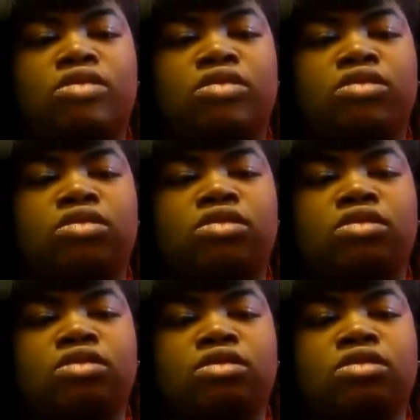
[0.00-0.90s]

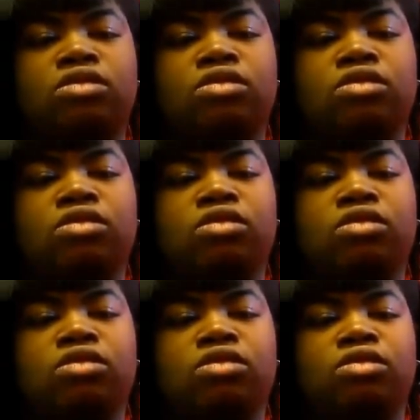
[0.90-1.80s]

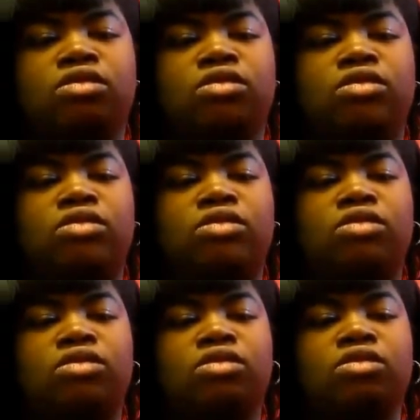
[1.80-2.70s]

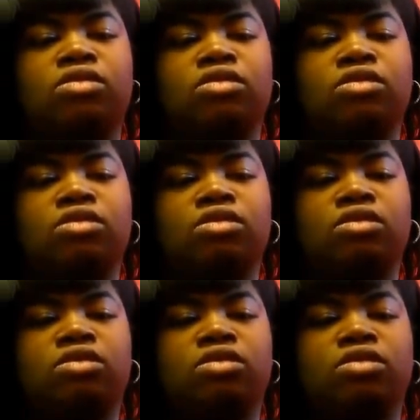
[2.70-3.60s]

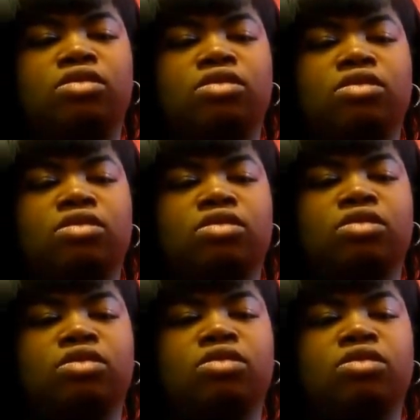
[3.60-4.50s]

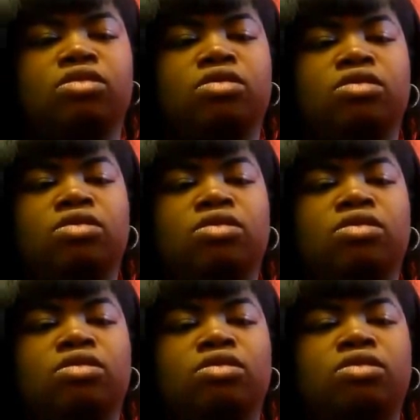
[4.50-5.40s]

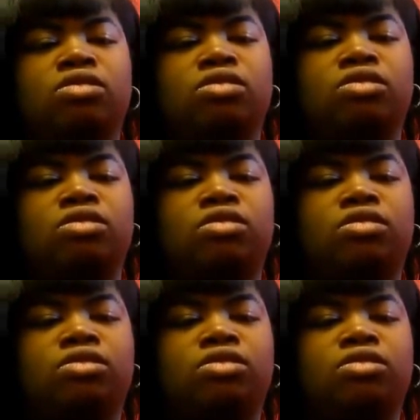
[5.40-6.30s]

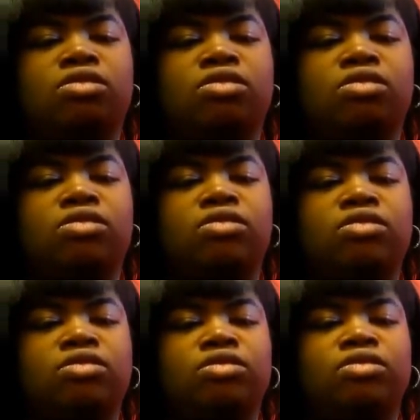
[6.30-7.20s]

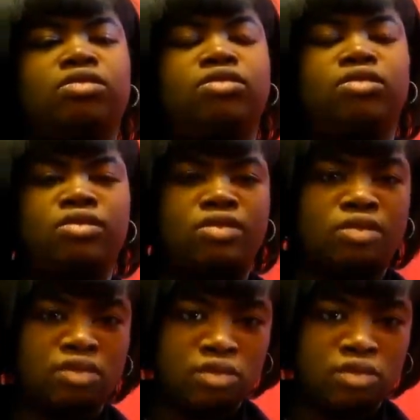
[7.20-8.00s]
[no speech]